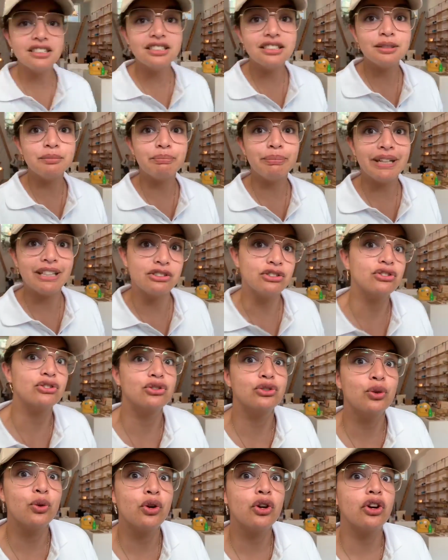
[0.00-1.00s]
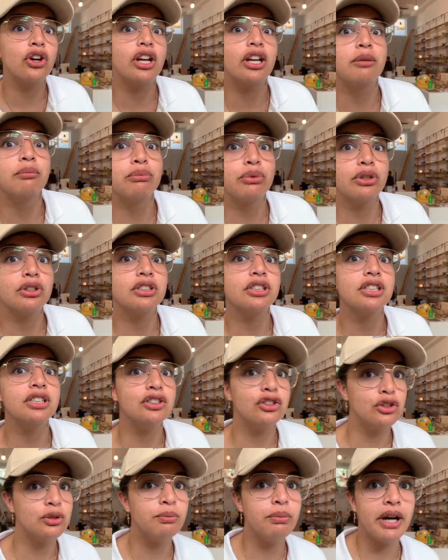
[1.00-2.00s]
is the best store in
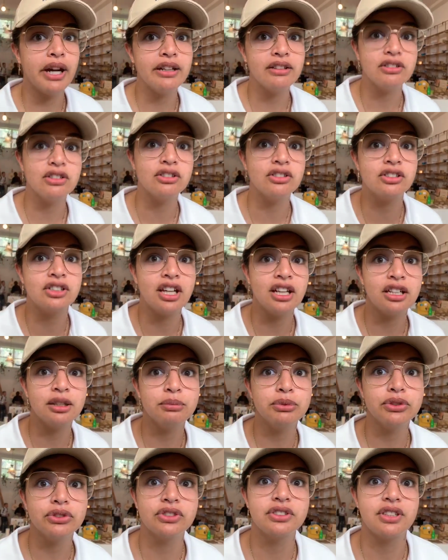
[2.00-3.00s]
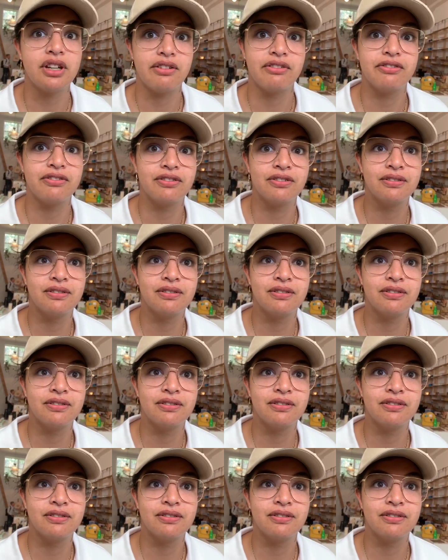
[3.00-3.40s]
Brooklyn to buy sustainable stuff.